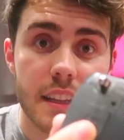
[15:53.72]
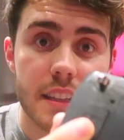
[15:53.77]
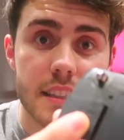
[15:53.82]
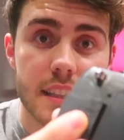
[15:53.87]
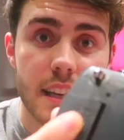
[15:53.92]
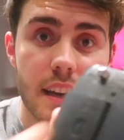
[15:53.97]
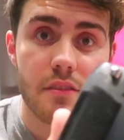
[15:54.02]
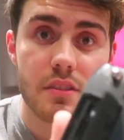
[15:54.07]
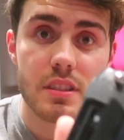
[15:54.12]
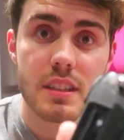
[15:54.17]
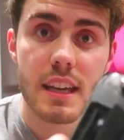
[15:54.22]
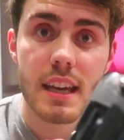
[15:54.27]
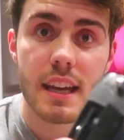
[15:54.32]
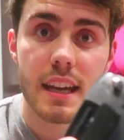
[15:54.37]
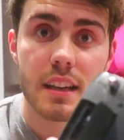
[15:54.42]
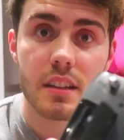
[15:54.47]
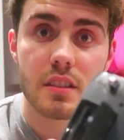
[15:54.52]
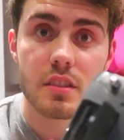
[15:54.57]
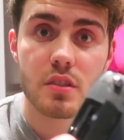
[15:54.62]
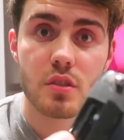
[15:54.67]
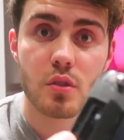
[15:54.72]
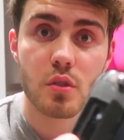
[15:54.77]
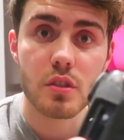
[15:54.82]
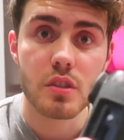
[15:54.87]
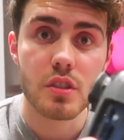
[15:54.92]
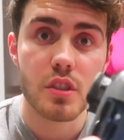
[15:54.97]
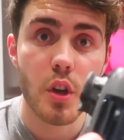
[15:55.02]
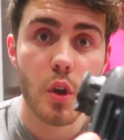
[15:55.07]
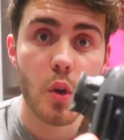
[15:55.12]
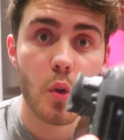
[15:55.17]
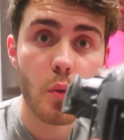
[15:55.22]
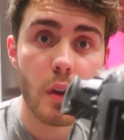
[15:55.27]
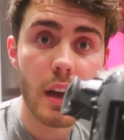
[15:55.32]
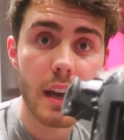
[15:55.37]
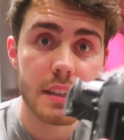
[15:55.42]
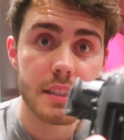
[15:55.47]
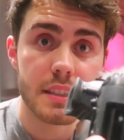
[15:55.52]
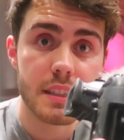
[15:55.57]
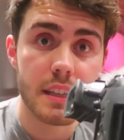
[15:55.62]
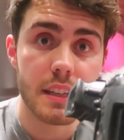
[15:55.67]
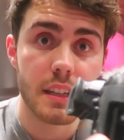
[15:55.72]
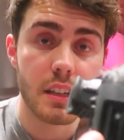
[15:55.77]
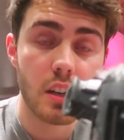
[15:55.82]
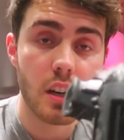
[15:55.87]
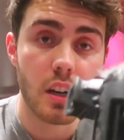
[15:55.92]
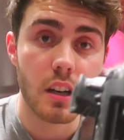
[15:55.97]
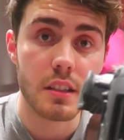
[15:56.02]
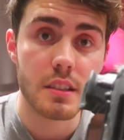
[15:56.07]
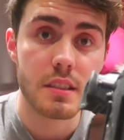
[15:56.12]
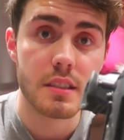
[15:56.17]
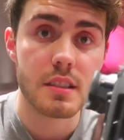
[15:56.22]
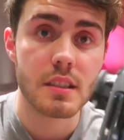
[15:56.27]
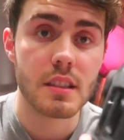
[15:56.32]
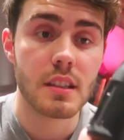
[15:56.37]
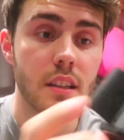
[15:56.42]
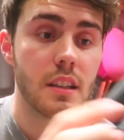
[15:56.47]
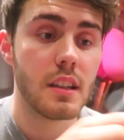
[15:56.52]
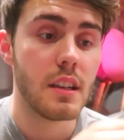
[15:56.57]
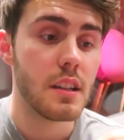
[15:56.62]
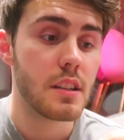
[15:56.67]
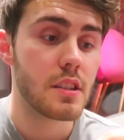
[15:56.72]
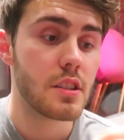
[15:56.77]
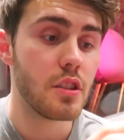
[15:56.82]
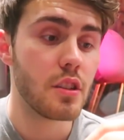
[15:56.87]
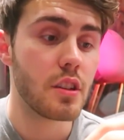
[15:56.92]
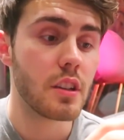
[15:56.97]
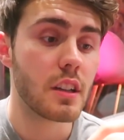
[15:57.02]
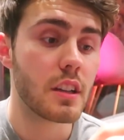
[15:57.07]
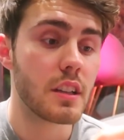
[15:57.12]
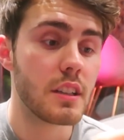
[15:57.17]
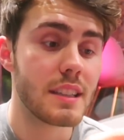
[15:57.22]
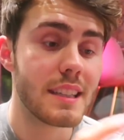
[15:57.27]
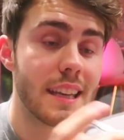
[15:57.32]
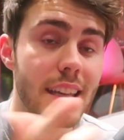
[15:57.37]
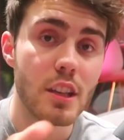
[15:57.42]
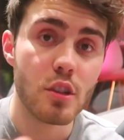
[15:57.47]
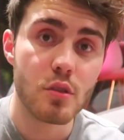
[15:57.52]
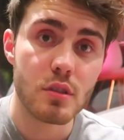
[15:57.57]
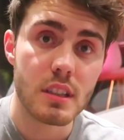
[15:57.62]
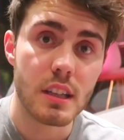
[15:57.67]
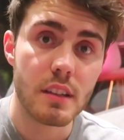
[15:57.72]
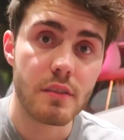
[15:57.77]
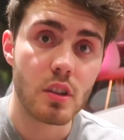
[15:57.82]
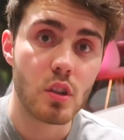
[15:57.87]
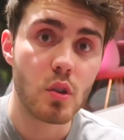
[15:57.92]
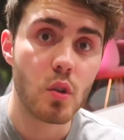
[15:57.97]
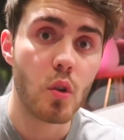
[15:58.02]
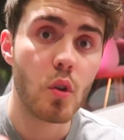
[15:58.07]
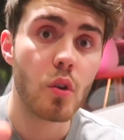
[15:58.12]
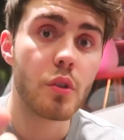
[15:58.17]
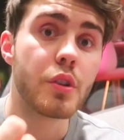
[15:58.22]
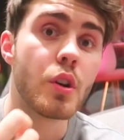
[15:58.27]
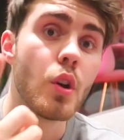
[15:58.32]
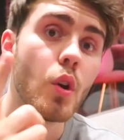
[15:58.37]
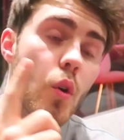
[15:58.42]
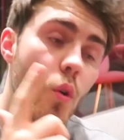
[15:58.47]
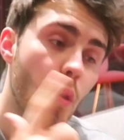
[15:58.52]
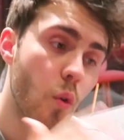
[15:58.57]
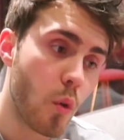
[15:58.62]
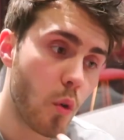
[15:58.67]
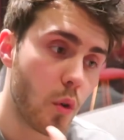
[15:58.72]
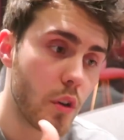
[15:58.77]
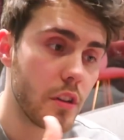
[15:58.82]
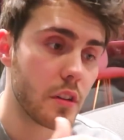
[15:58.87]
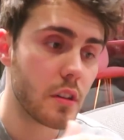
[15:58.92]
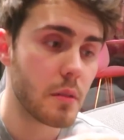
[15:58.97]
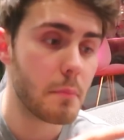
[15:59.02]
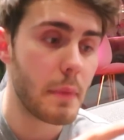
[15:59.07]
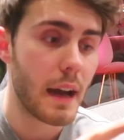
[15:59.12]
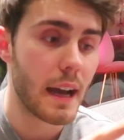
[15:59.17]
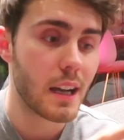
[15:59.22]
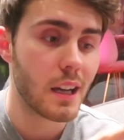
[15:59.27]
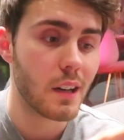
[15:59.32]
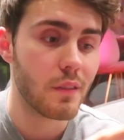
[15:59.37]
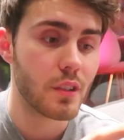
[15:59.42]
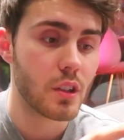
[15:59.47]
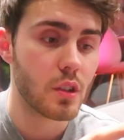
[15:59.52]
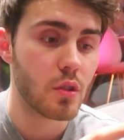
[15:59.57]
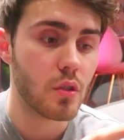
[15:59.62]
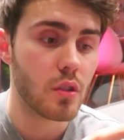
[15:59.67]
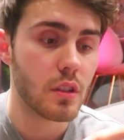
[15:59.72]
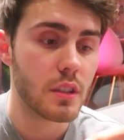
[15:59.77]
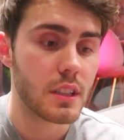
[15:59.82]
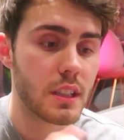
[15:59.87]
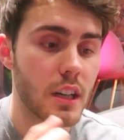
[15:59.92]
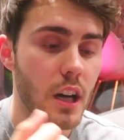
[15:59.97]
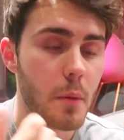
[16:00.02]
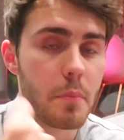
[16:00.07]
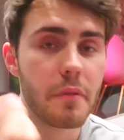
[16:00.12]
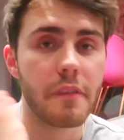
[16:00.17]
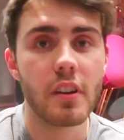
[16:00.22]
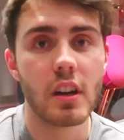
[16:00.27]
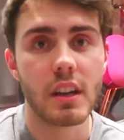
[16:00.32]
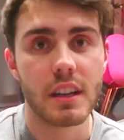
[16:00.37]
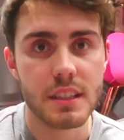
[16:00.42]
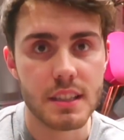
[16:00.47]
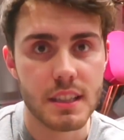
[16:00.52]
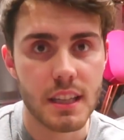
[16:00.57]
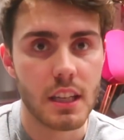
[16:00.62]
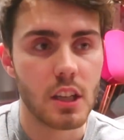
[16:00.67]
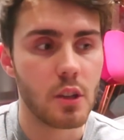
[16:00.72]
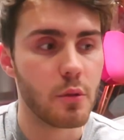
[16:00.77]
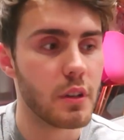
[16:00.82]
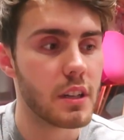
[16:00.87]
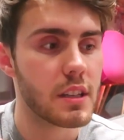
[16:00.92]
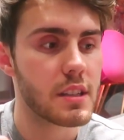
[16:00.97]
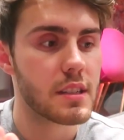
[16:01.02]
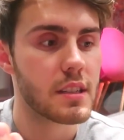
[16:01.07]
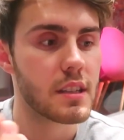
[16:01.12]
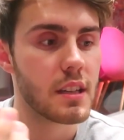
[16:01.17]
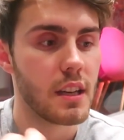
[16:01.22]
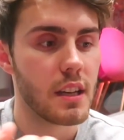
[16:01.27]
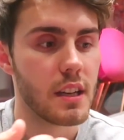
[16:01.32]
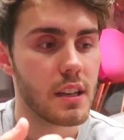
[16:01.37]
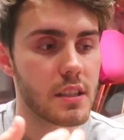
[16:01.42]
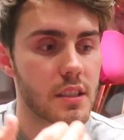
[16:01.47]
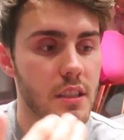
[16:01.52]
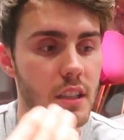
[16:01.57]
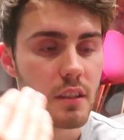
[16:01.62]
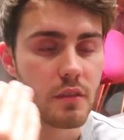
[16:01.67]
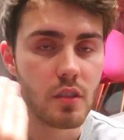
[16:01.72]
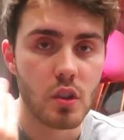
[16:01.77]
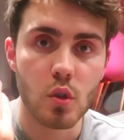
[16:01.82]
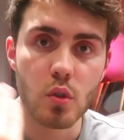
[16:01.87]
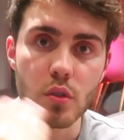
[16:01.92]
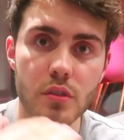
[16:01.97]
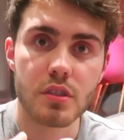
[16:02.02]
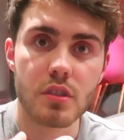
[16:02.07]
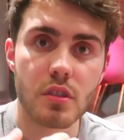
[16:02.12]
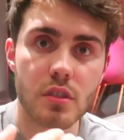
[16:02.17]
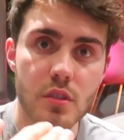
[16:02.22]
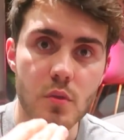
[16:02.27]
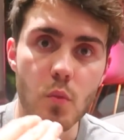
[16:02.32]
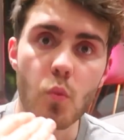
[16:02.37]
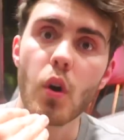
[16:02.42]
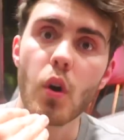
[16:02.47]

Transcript: these cameras here can store 2 SD cards. So you can continuously record or you can backup record. I prefer continuous, so that it records onto